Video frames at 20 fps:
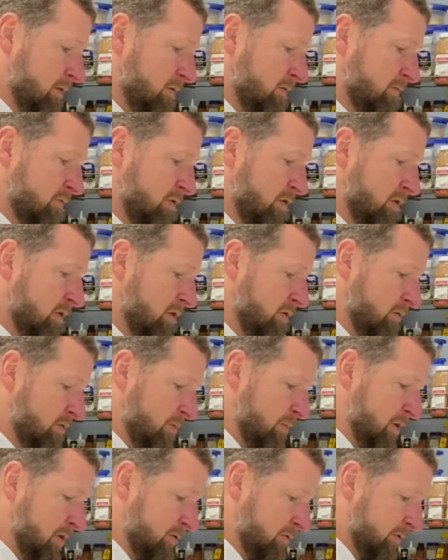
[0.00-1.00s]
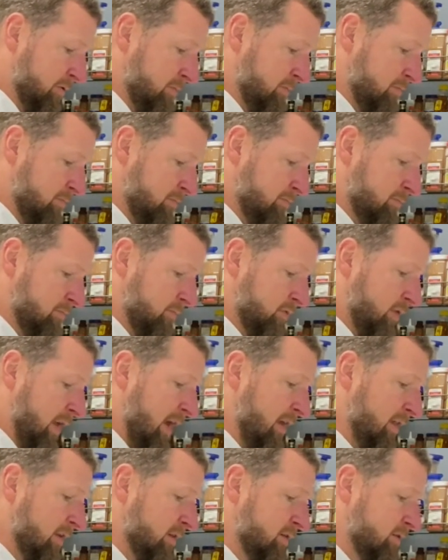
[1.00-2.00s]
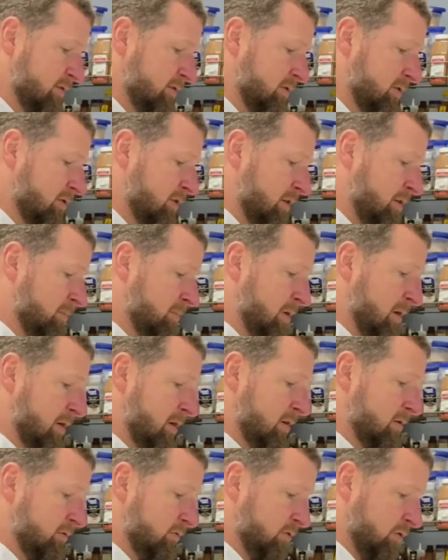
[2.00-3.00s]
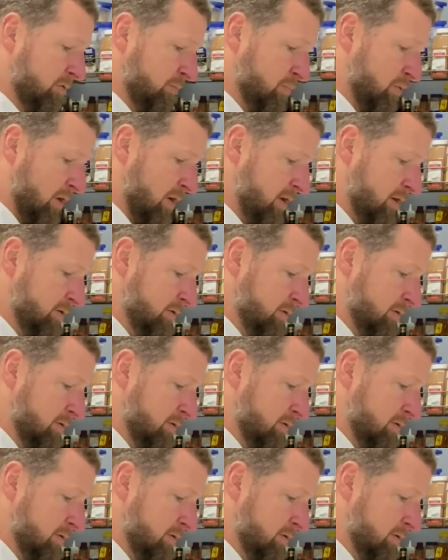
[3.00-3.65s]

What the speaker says: turn it into a meal, some salad and some grilled bread.